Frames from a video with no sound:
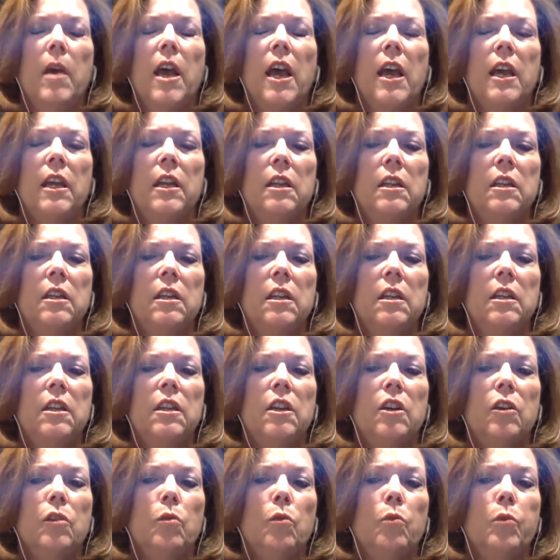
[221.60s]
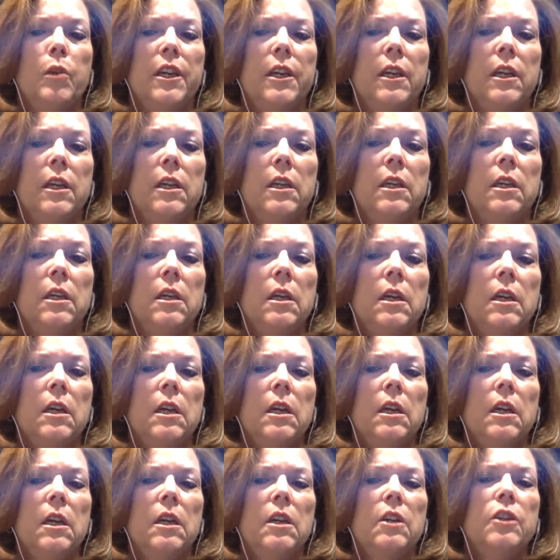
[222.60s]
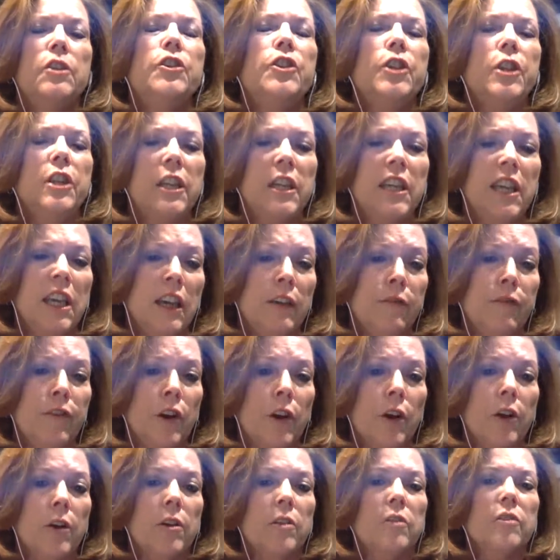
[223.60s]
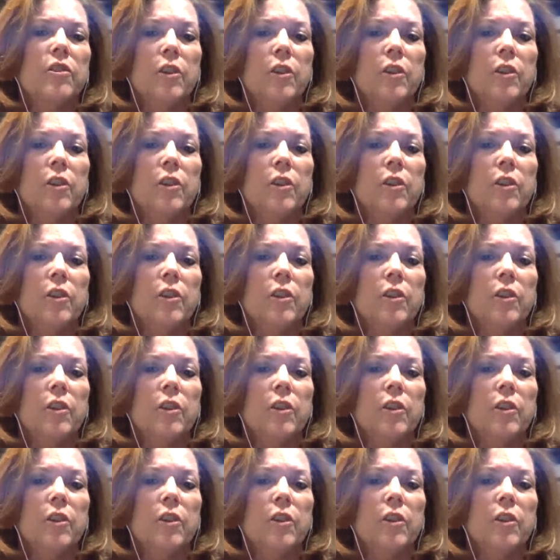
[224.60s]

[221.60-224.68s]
And Jeannie Keepner,